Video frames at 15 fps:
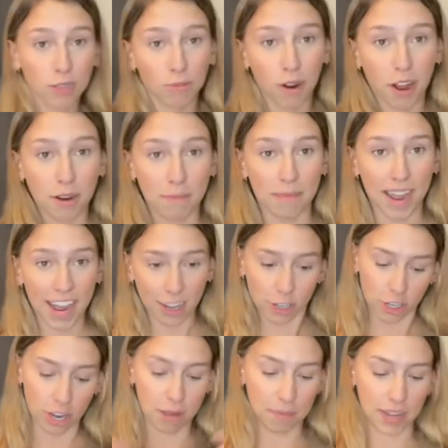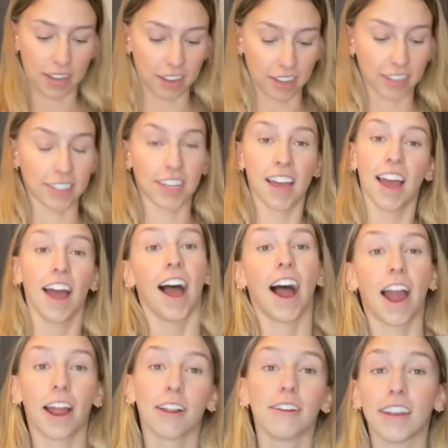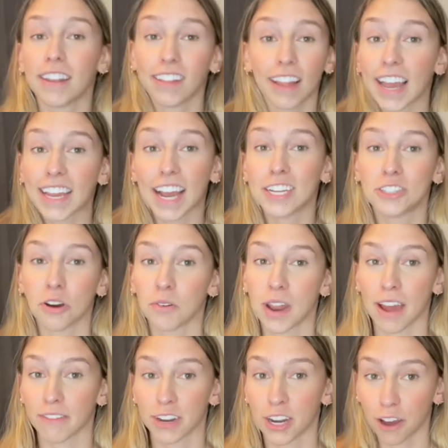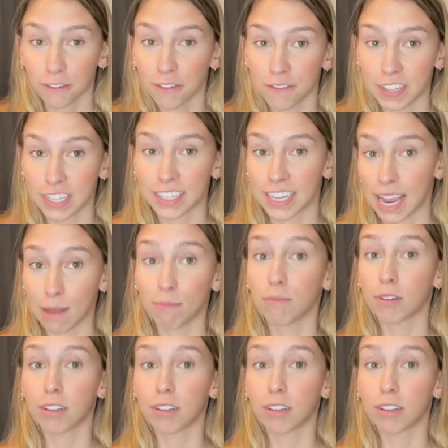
bra to match it, because like I don't have enough of these same